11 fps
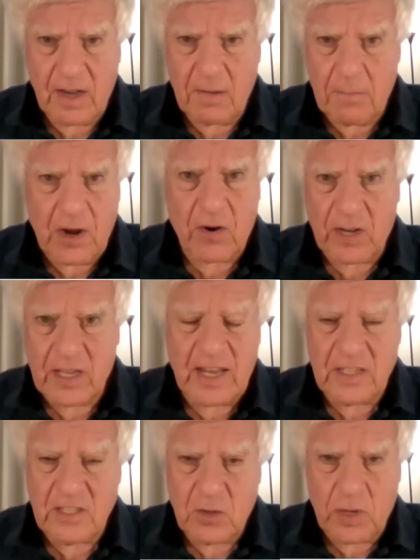
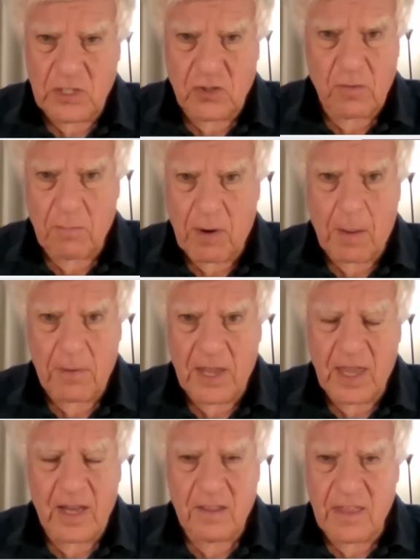American anti-Western
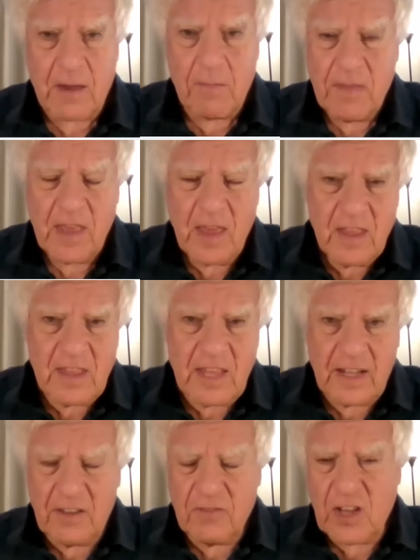propaganda, they
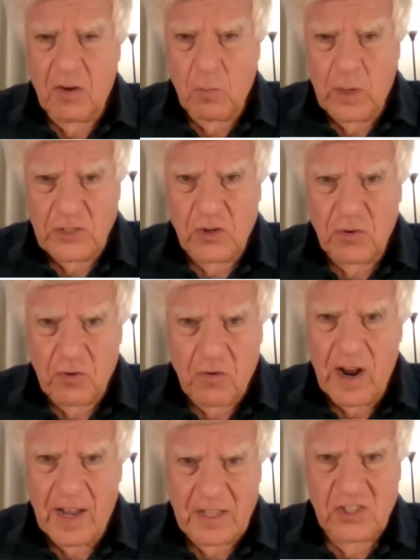lived on Western
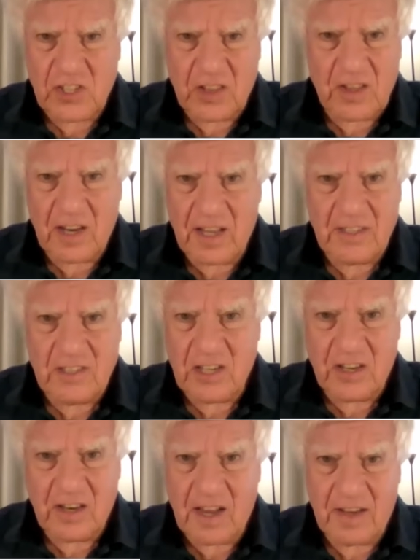grants in the
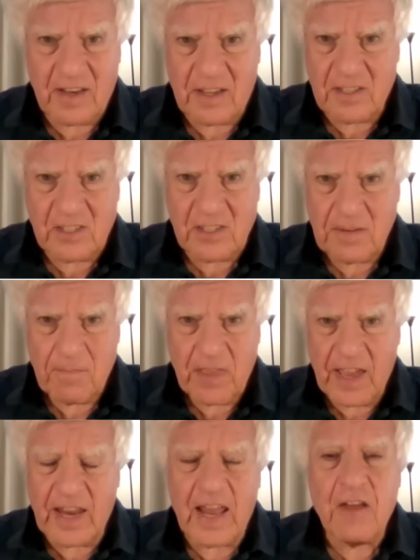1990s
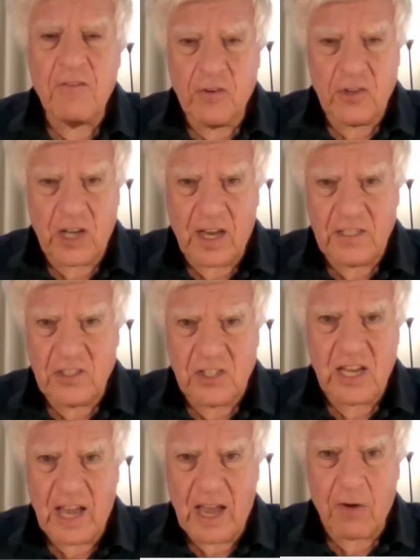and
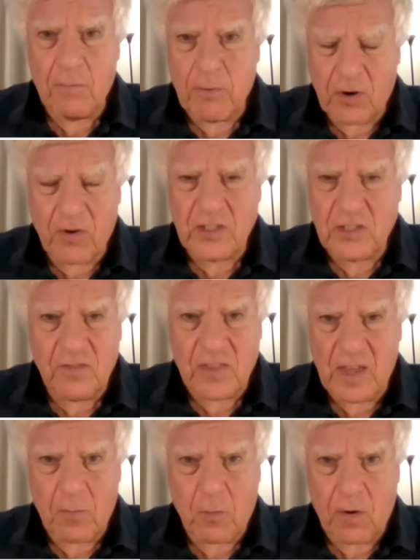advertised how
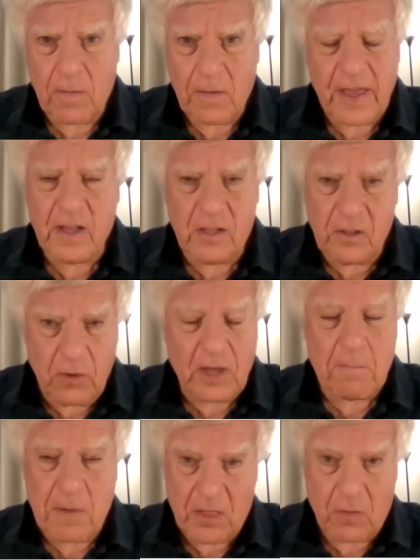progressive they were,
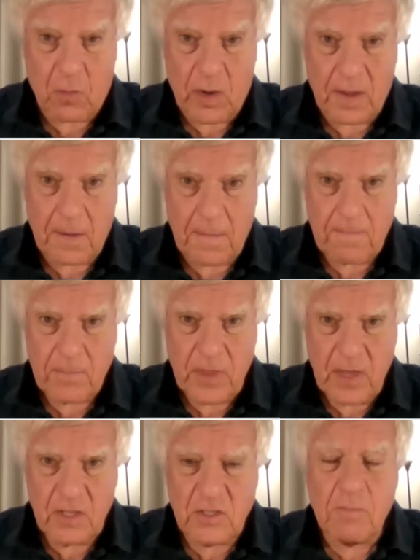including, by the way,
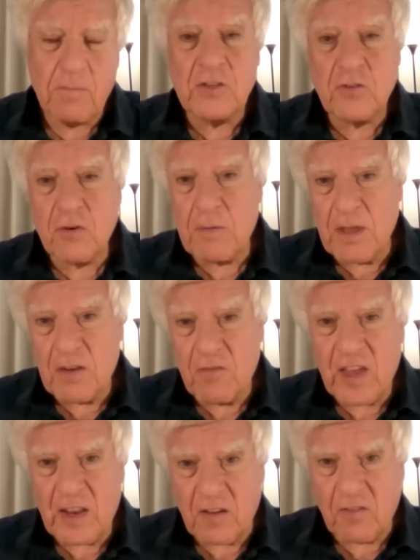Dmitry
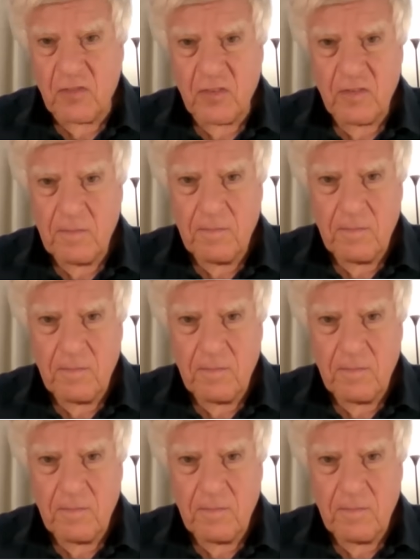Medvedev,